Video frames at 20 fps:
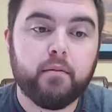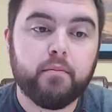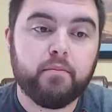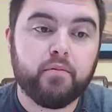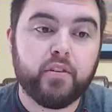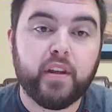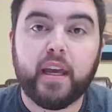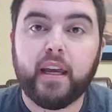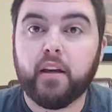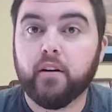
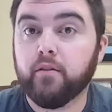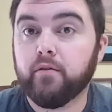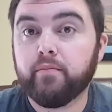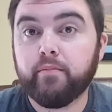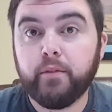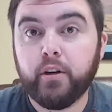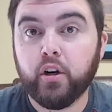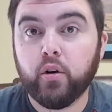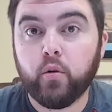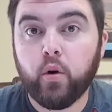sake of,
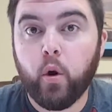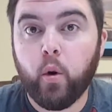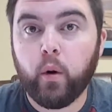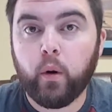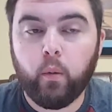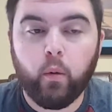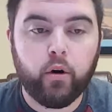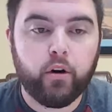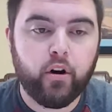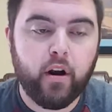you know,
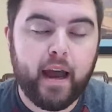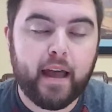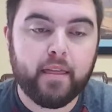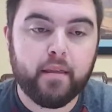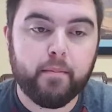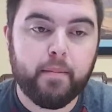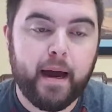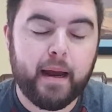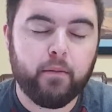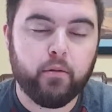knowing where you're at in
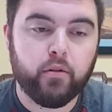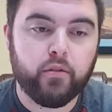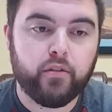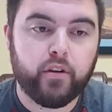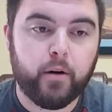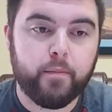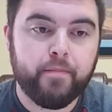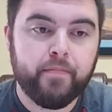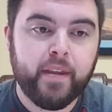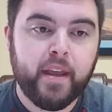the Bible.
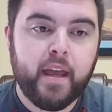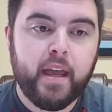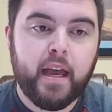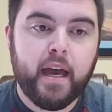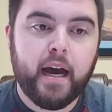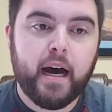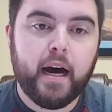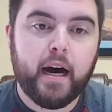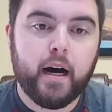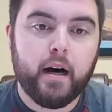So
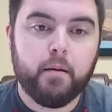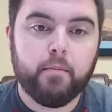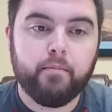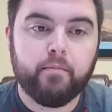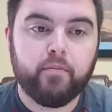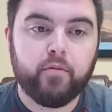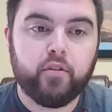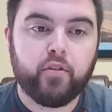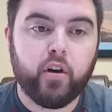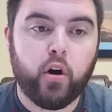
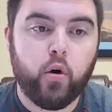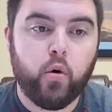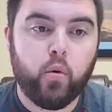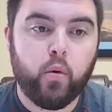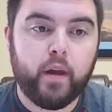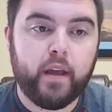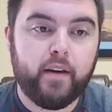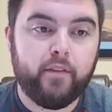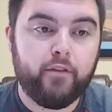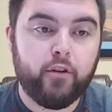
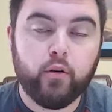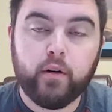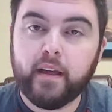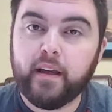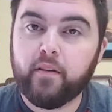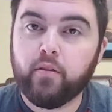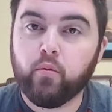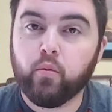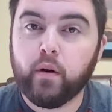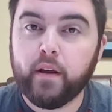if
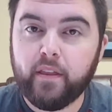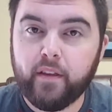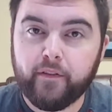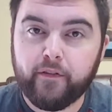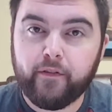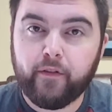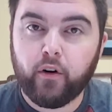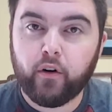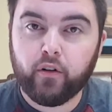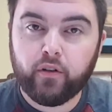you read the
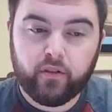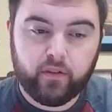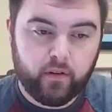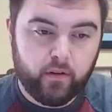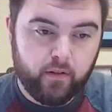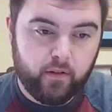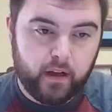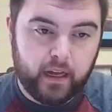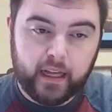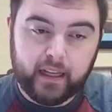first,
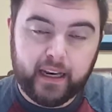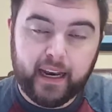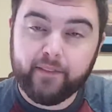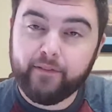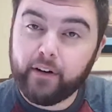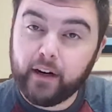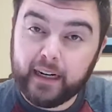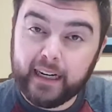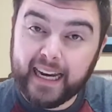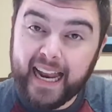
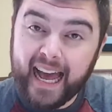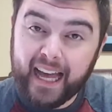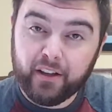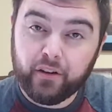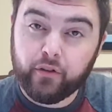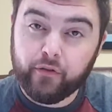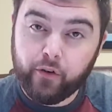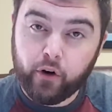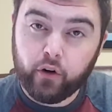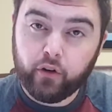very
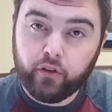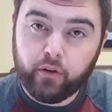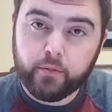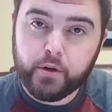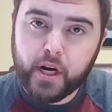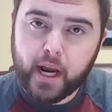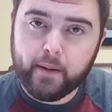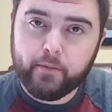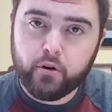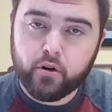last verse of
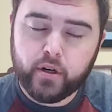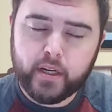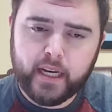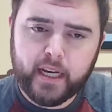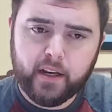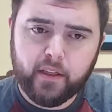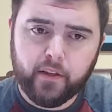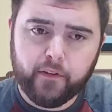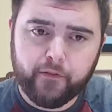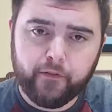chapter
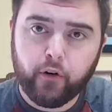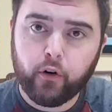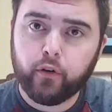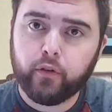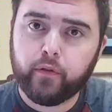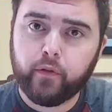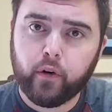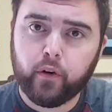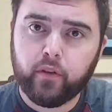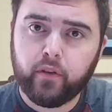10, the
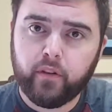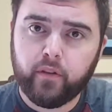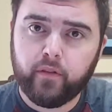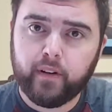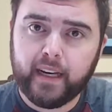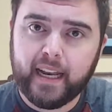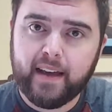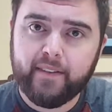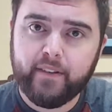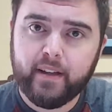first verse of
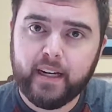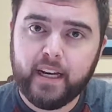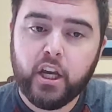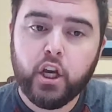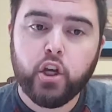11,